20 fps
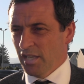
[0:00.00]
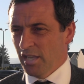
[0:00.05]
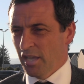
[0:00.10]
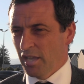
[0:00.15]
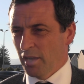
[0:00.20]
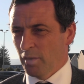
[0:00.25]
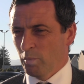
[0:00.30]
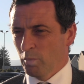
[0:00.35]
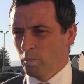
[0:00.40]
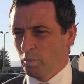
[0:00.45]

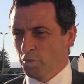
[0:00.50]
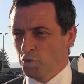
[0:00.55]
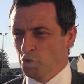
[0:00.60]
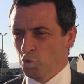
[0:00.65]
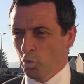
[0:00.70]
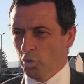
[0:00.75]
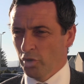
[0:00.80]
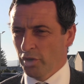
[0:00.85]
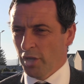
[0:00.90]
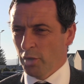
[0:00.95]
Um, we've
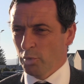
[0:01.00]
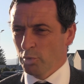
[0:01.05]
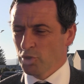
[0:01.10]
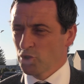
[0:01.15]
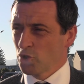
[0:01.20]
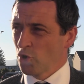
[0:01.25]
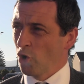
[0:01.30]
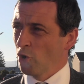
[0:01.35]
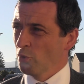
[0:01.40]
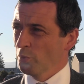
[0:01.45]
shown how
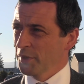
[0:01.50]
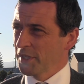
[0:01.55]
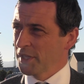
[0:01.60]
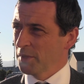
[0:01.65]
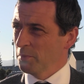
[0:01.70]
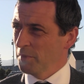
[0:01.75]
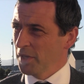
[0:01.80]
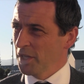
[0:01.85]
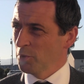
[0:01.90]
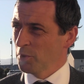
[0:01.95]
strong we
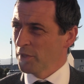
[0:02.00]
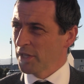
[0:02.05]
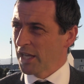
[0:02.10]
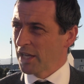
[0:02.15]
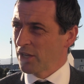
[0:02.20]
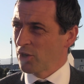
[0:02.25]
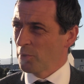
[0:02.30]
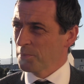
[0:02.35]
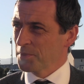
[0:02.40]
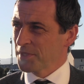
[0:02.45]
can be when
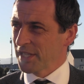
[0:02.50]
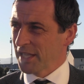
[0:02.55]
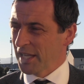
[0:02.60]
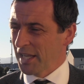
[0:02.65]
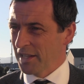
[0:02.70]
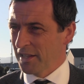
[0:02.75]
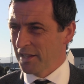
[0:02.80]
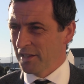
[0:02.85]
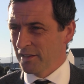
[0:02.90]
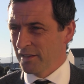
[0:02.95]
that comes
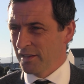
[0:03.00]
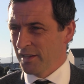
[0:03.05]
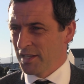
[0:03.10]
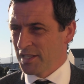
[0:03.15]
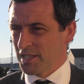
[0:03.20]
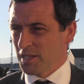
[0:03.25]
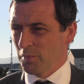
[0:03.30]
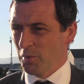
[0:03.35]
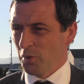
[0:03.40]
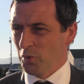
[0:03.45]
together,
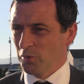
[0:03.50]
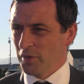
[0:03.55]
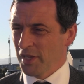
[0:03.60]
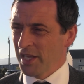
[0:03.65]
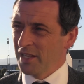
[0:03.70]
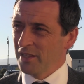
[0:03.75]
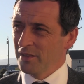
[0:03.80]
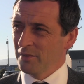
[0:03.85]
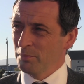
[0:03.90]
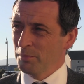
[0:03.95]
and it's about
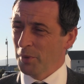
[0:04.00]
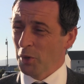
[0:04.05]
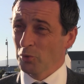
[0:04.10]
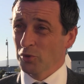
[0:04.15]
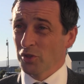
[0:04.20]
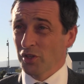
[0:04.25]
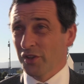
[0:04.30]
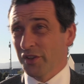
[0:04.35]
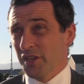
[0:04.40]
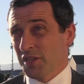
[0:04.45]
then
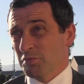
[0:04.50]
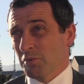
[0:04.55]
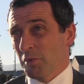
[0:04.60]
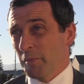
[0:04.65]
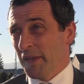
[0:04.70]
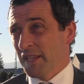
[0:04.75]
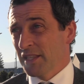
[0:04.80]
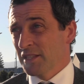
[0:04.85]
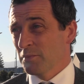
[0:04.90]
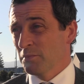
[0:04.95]
building on this
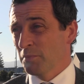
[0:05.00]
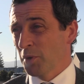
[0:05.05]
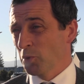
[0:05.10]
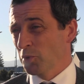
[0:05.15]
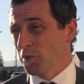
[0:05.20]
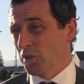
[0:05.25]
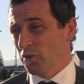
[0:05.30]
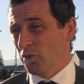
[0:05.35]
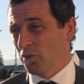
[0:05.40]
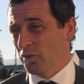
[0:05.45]
momentum,
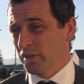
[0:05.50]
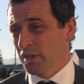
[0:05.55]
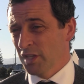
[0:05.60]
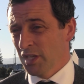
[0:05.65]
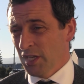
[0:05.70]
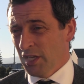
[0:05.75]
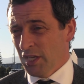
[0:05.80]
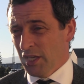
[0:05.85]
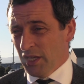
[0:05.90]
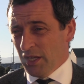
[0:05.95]
building on
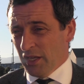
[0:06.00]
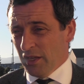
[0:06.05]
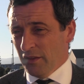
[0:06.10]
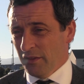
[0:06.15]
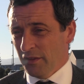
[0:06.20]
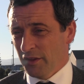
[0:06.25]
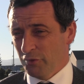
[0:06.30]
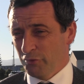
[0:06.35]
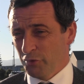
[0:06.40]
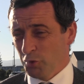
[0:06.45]

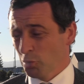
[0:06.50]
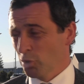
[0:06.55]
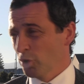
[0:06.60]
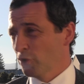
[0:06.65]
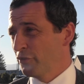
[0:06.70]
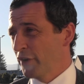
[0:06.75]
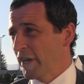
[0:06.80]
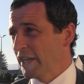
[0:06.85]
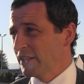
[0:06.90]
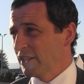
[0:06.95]
the
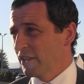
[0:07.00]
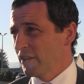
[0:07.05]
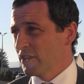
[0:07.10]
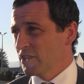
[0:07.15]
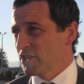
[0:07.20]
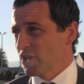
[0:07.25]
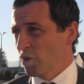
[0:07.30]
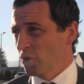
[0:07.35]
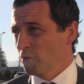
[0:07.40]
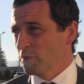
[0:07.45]
feel-good factor
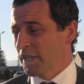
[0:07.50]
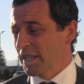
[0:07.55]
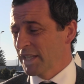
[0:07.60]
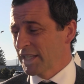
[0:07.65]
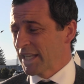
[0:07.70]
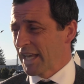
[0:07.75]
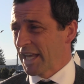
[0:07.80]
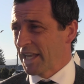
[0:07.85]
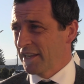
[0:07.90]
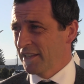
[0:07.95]
that's around it
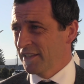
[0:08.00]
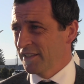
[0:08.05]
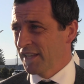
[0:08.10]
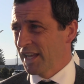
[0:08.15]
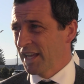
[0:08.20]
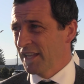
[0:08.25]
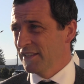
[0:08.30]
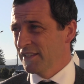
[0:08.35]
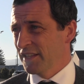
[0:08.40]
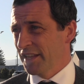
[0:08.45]
and carrying
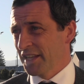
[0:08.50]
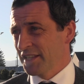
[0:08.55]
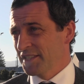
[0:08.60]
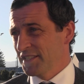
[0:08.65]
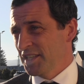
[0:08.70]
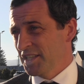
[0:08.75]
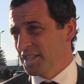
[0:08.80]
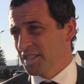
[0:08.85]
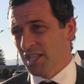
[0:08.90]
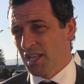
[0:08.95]
that into
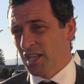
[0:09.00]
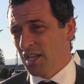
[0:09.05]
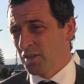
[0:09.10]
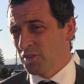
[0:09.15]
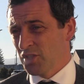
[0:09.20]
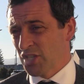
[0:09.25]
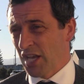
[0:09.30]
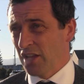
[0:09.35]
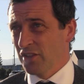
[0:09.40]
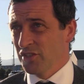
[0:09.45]
season
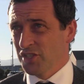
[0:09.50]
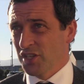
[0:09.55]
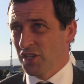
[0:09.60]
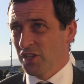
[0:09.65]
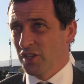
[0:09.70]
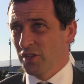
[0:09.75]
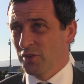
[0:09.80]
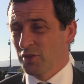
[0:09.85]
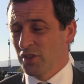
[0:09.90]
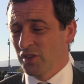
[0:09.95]
and, challenging
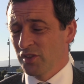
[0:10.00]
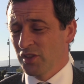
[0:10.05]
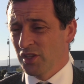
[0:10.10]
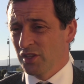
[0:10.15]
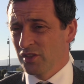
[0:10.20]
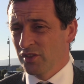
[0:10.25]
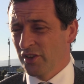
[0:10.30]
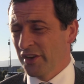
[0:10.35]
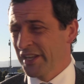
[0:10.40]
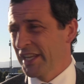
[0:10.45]
it at the,
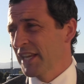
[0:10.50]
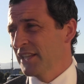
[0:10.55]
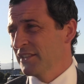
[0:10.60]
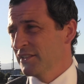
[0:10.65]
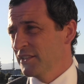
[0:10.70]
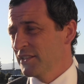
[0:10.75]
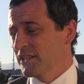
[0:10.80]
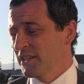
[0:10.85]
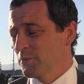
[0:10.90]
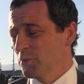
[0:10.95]
the, the right
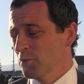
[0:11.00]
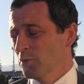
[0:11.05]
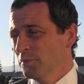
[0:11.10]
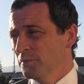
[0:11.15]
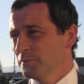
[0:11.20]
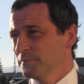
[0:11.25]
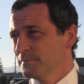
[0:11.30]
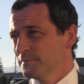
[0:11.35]
end of the table.